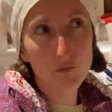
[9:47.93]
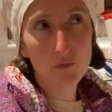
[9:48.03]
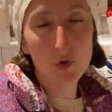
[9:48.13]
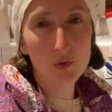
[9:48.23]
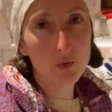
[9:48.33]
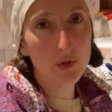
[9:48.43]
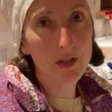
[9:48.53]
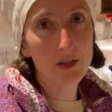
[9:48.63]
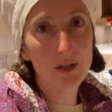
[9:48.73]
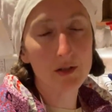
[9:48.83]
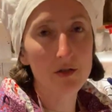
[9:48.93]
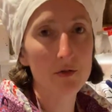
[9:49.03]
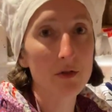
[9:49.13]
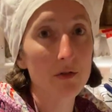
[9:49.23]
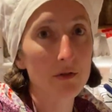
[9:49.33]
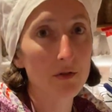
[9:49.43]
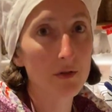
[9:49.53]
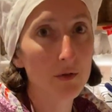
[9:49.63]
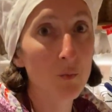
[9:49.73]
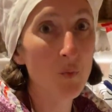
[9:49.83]
non-organic is
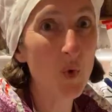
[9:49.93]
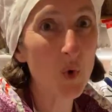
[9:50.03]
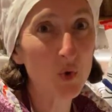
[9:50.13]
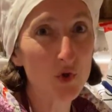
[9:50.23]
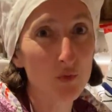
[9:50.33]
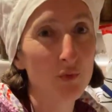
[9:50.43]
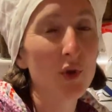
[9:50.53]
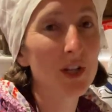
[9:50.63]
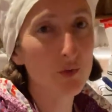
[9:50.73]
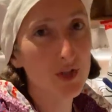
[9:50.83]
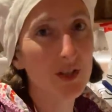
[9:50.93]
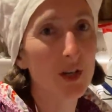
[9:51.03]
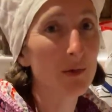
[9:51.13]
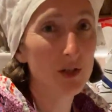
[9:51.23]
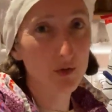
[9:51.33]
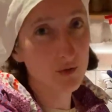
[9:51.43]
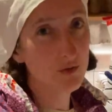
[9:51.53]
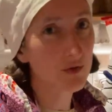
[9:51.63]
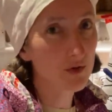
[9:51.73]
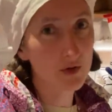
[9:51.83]
more sprayed with
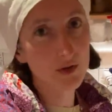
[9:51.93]
chemicals.